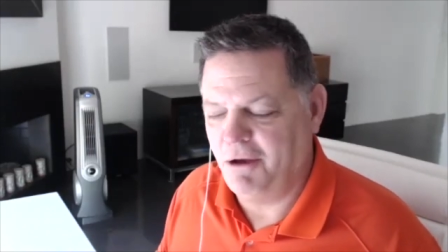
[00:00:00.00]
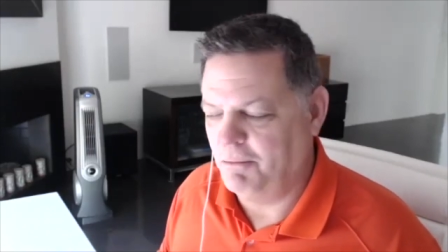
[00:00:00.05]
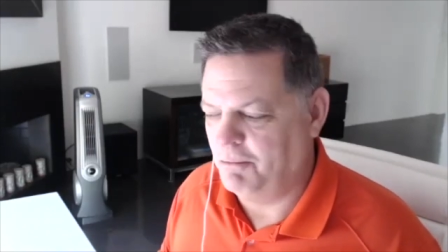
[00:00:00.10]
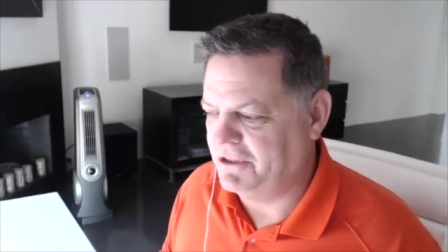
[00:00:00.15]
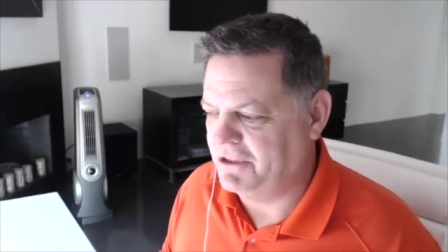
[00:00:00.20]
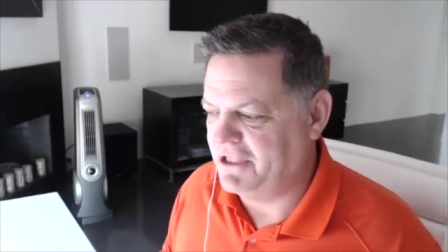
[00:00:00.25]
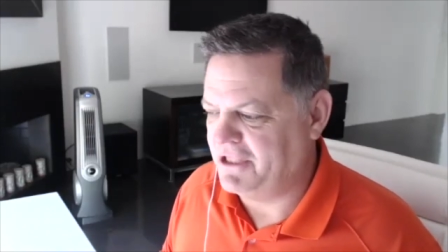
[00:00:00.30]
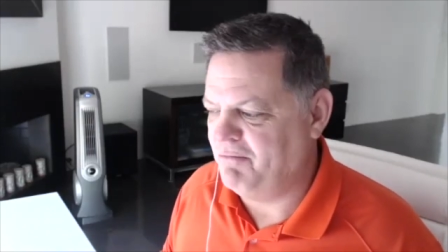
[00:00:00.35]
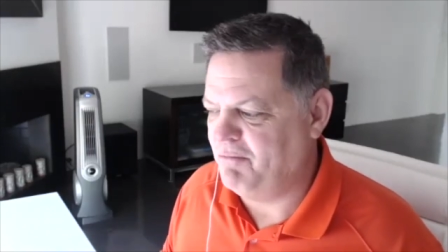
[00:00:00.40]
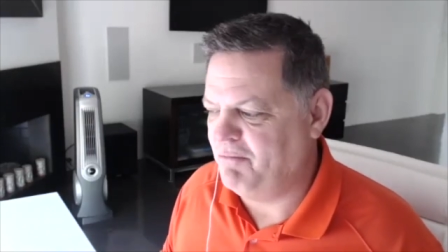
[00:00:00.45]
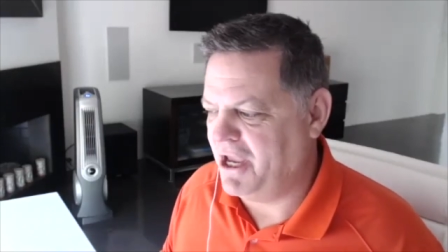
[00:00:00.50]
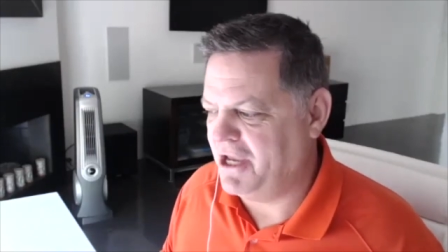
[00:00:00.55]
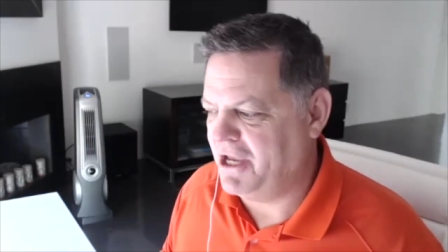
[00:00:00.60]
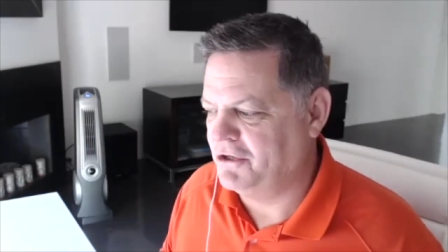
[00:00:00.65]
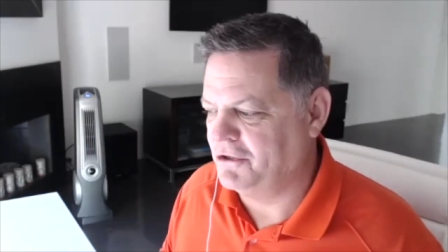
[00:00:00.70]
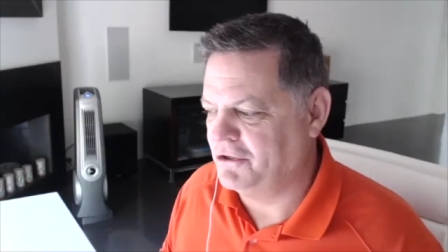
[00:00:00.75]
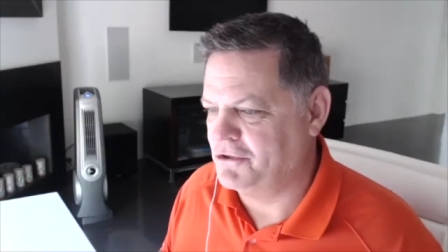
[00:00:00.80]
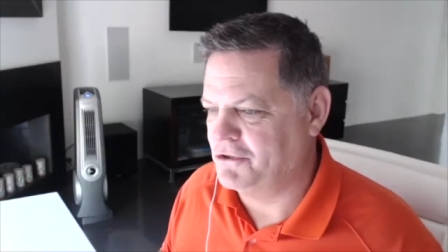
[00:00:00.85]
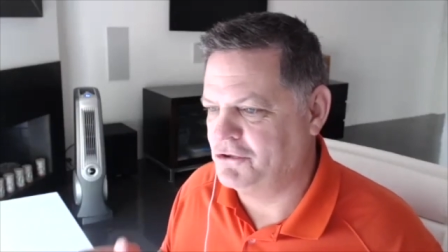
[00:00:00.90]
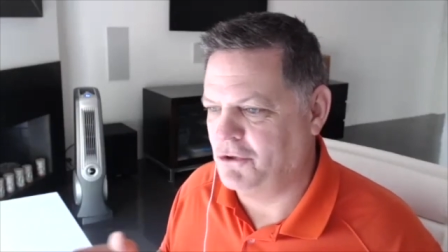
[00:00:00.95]
but they
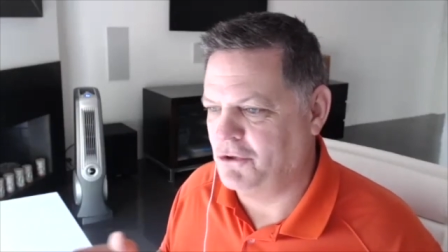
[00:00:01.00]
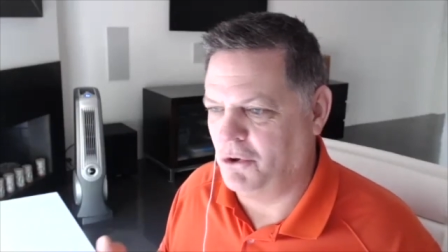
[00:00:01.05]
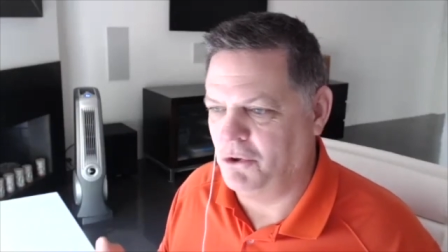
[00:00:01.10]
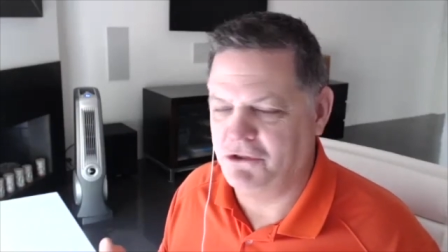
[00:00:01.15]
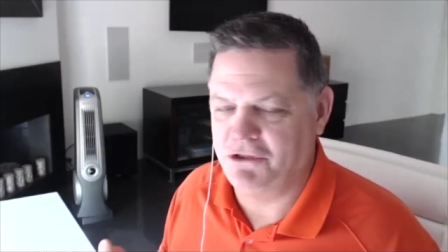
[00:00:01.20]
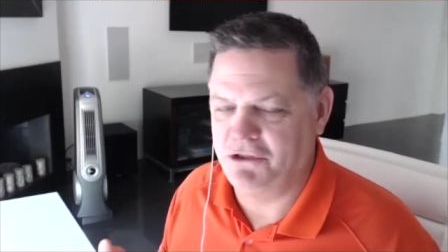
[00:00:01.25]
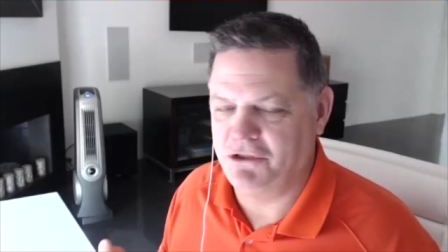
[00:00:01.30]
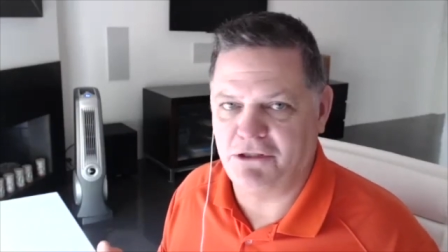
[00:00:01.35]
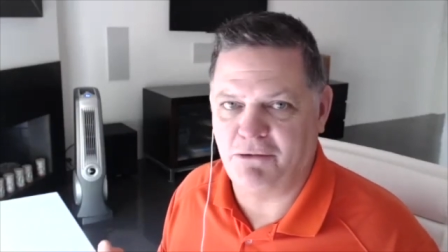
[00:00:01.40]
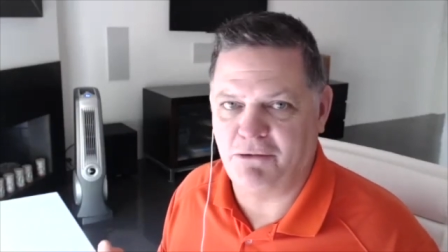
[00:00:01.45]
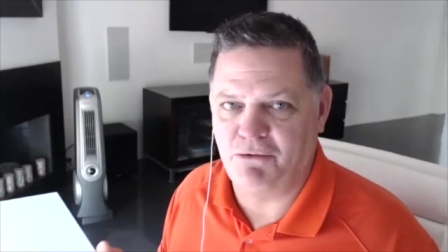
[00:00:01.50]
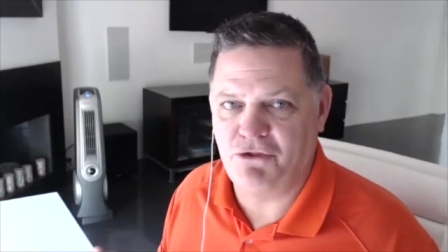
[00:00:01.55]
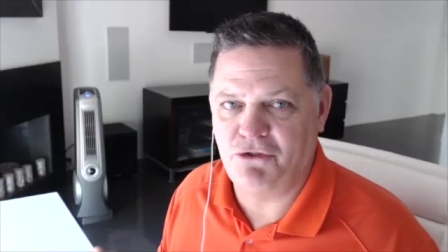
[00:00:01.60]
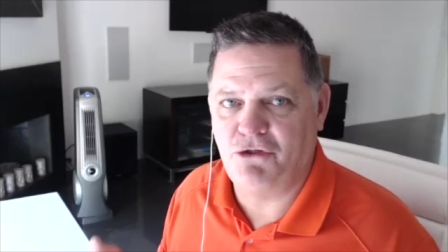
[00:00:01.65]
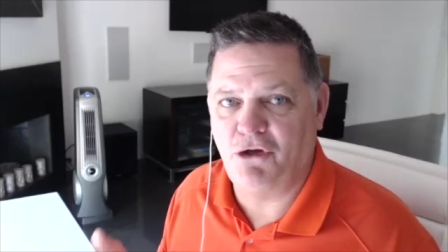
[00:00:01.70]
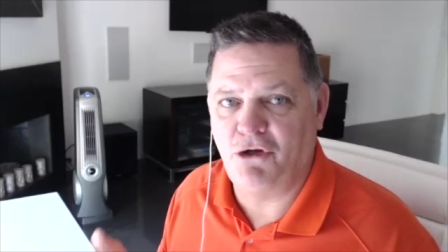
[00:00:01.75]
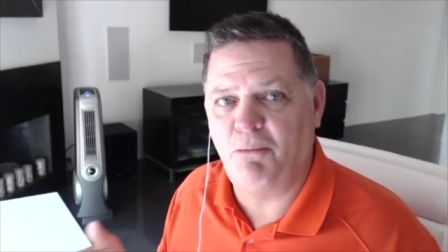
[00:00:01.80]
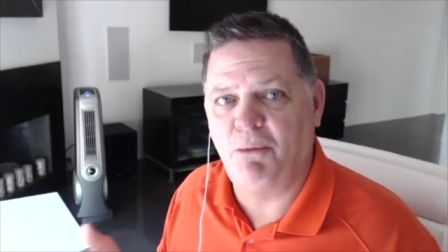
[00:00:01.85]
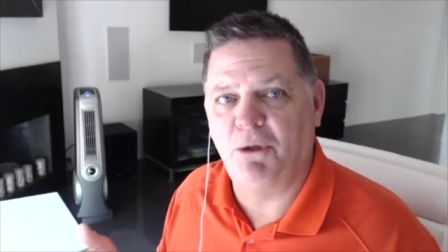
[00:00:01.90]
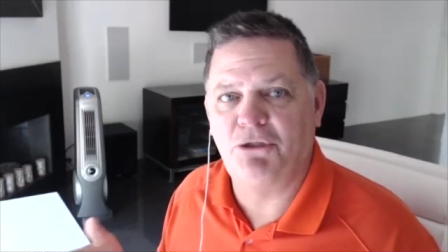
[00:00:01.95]
make your solar system
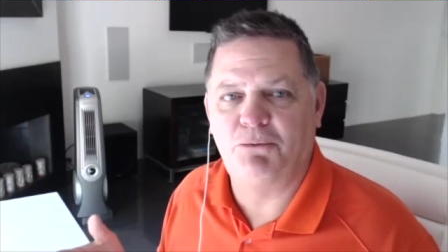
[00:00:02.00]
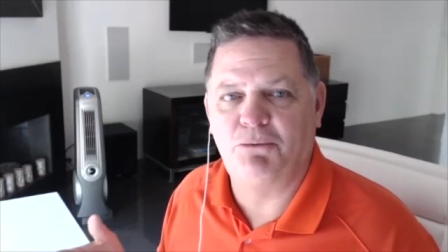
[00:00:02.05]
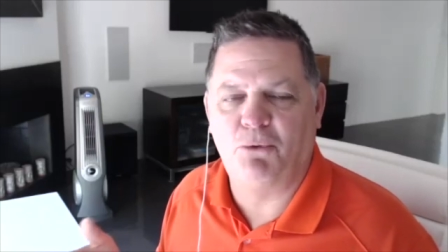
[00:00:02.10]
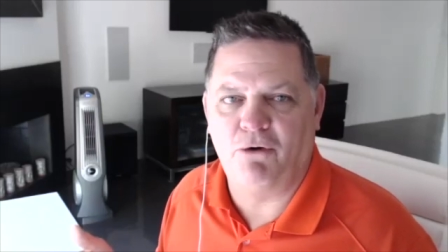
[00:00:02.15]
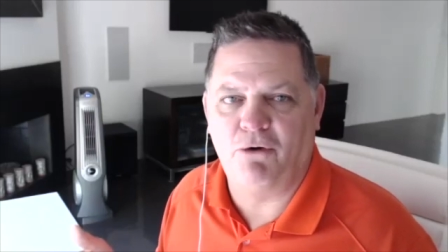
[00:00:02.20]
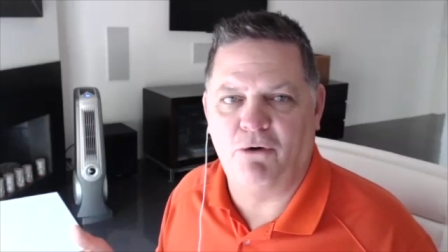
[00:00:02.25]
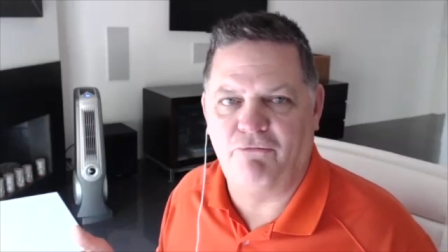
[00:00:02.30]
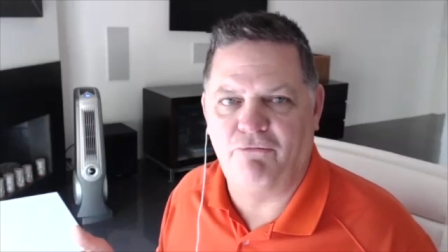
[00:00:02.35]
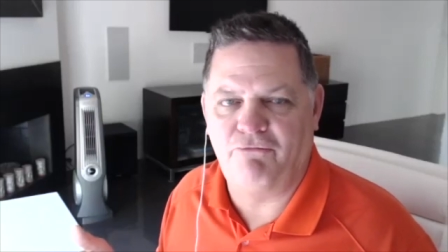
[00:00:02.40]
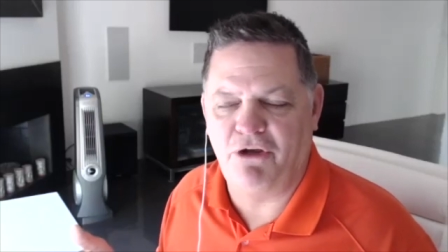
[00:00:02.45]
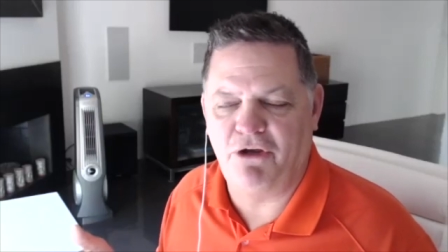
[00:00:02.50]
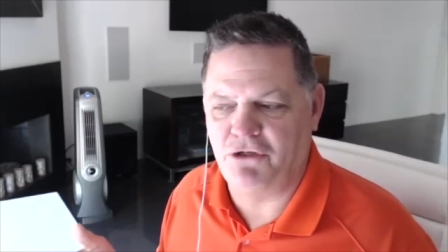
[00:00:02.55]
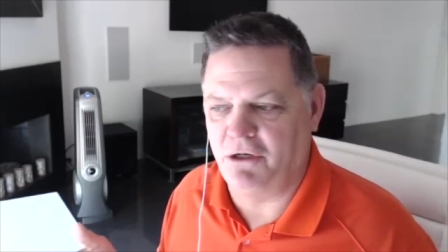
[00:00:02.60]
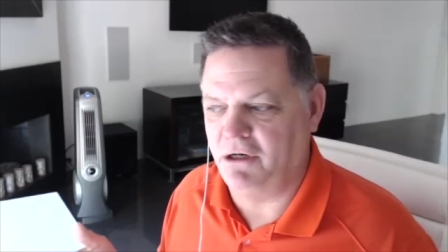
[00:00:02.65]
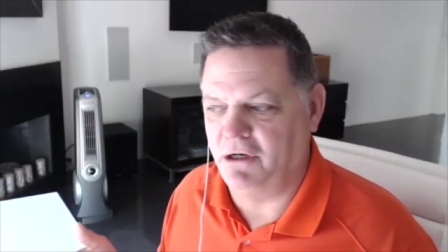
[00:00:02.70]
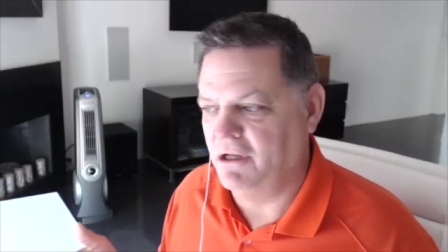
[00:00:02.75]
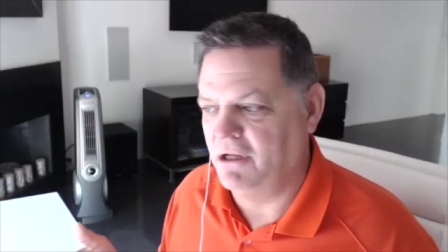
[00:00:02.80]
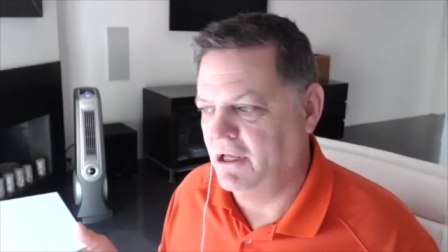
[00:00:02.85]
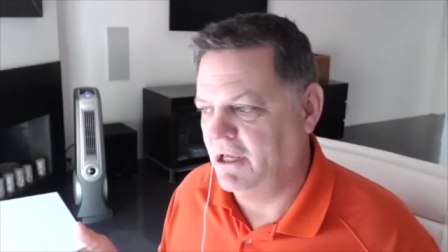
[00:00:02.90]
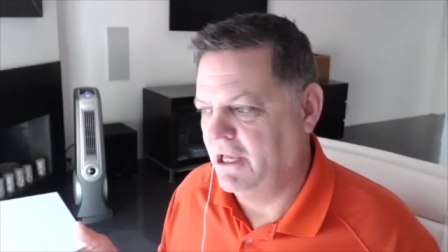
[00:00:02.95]
so much more
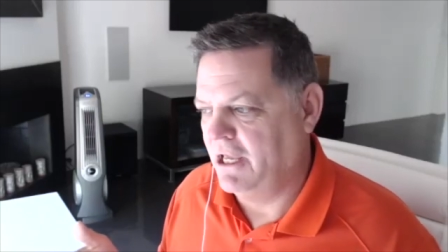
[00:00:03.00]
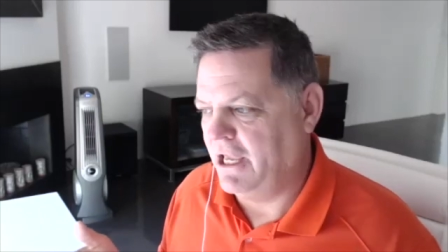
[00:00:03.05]
efficient